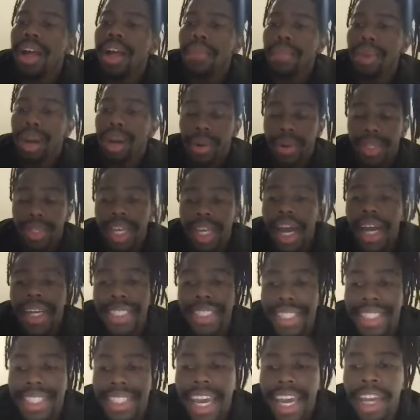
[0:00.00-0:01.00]
But Quasar
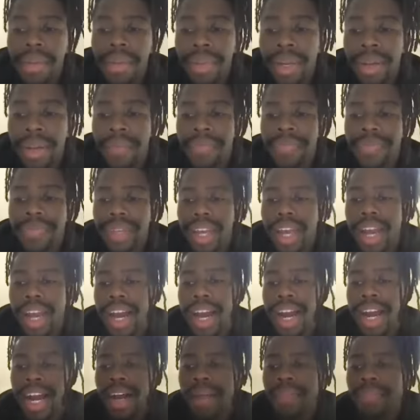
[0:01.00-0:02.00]
Entertainment,
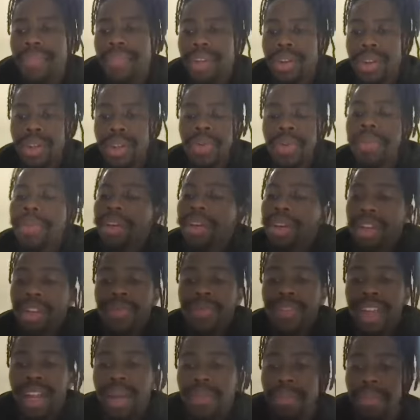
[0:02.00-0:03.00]
is probably going to
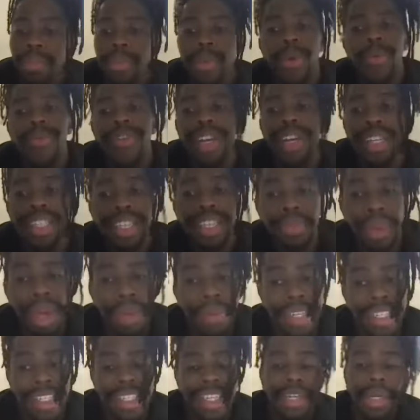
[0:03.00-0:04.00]
develop movies and
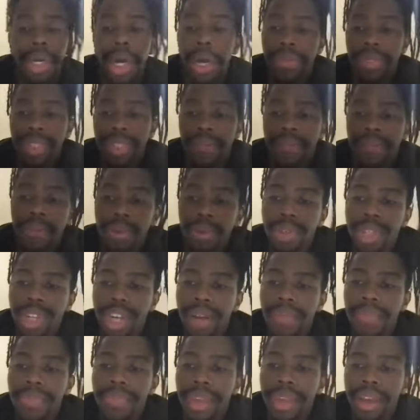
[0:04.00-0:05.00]
maybe sitcoms in the future.